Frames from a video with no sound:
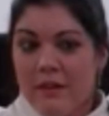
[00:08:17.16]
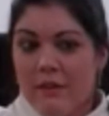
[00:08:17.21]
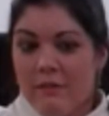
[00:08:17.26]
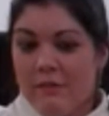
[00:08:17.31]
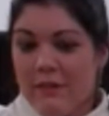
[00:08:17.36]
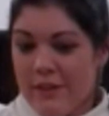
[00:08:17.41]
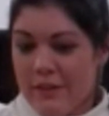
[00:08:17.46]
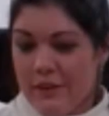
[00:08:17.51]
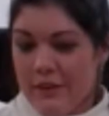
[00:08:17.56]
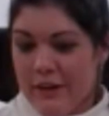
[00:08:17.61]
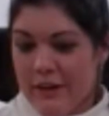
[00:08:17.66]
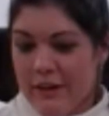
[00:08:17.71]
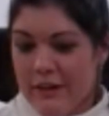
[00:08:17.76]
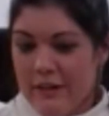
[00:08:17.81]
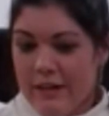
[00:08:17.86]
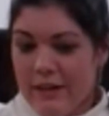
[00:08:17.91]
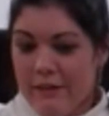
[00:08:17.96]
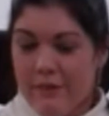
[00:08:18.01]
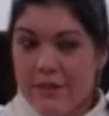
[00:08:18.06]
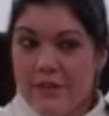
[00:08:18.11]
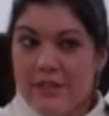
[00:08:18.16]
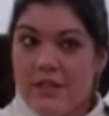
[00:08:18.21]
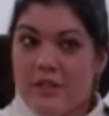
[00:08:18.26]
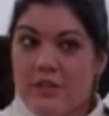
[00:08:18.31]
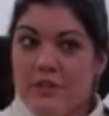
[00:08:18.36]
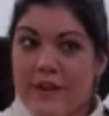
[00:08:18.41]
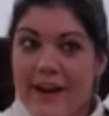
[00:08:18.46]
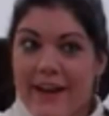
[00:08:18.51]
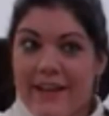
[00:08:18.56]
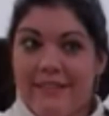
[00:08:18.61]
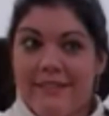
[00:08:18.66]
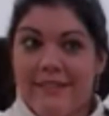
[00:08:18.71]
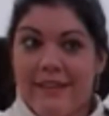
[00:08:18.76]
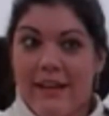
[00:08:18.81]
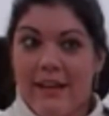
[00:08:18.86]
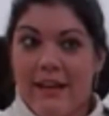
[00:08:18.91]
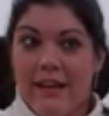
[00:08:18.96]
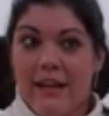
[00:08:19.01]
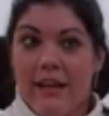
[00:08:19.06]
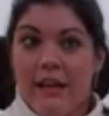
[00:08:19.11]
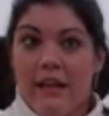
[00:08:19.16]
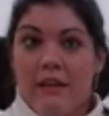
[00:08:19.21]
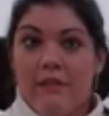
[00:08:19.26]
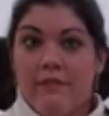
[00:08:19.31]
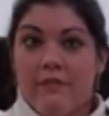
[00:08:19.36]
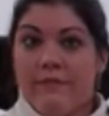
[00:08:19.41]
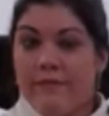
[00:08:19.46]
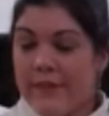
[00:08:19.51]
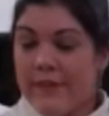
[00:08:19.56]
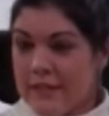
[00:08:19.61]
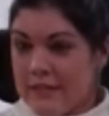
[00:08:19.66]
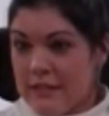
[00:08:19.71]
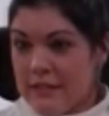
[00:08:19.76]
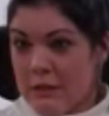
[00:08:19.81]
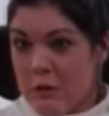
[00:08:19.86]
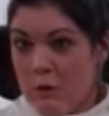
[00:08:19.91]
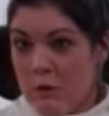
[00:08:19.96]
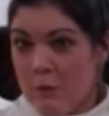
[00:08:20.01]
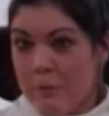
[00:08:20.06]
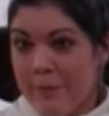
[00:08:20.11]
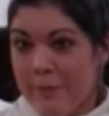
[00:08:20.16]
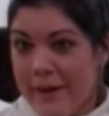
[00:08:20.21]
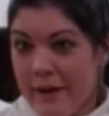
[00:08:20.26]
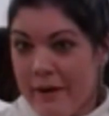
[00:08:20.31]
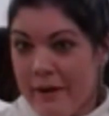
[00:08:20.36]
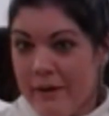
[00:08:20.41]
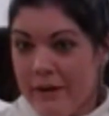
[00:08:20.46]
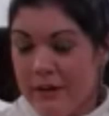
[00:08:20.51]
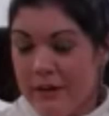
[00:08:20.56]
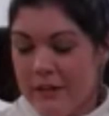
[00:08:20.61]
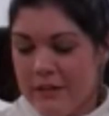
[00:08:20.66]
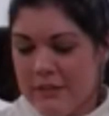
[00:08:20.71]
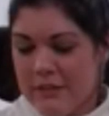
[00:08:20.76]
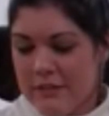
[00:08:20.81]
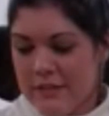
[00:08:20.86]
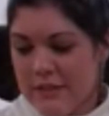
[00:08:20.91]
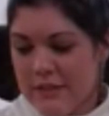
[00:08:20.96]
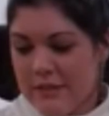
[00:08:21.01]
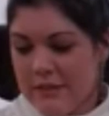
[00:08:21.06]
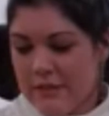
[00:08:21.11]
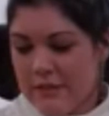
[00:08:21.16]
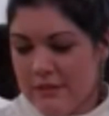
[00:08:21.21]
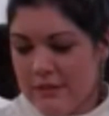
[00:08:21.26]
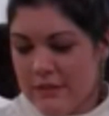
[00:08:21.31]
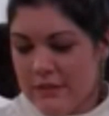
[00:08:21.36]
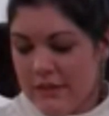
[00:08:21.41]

whether it was addressing physical barriers and